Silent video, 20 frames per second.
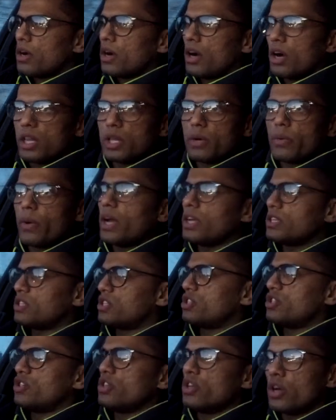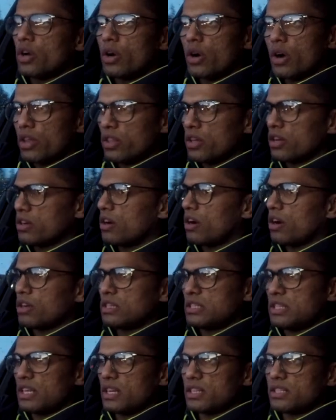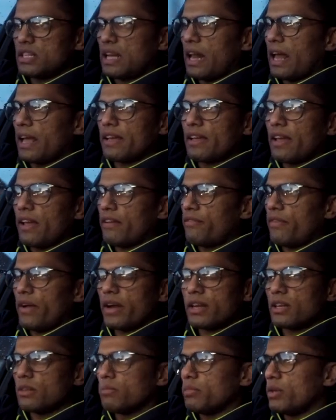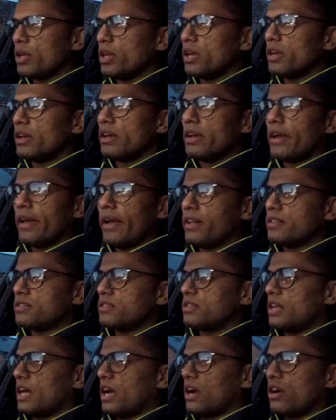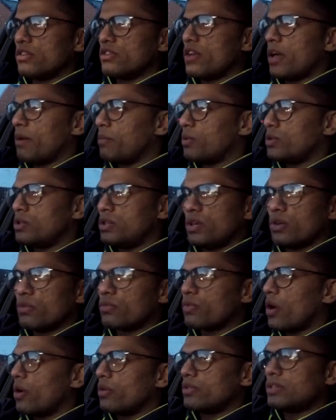Otherwise, no other cost has like affected me, internet, MOT, road